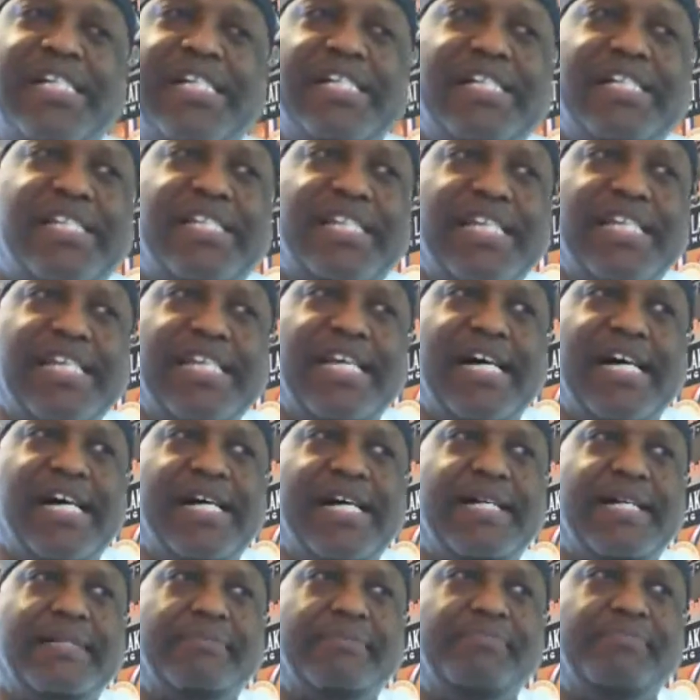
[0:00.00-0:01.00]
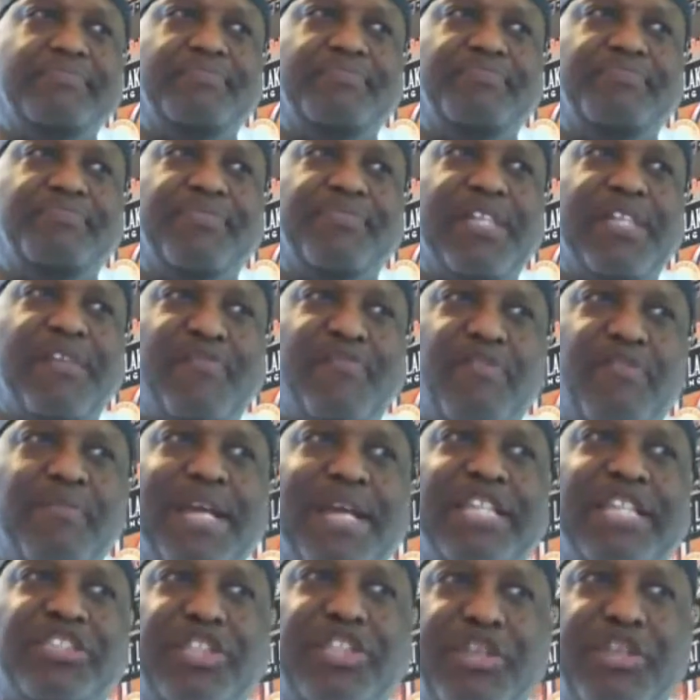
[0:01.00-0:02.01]
the
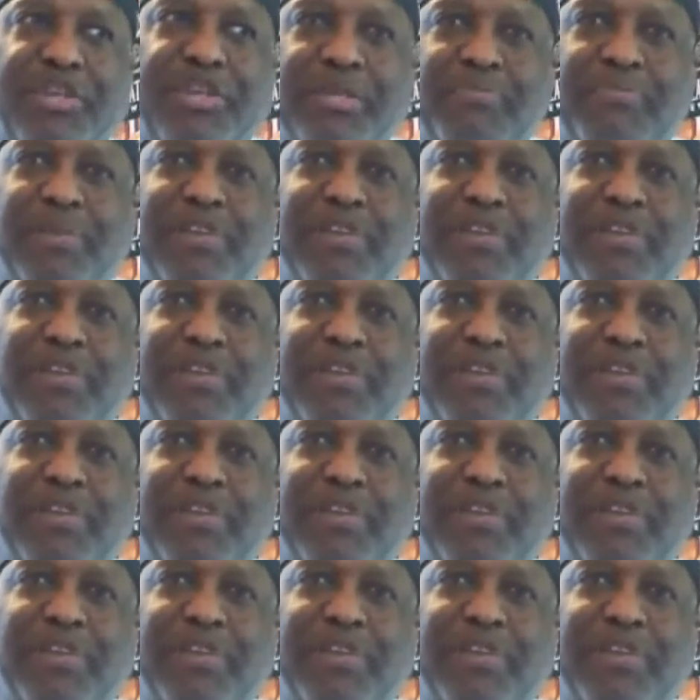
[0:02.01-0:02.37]
information. You can put it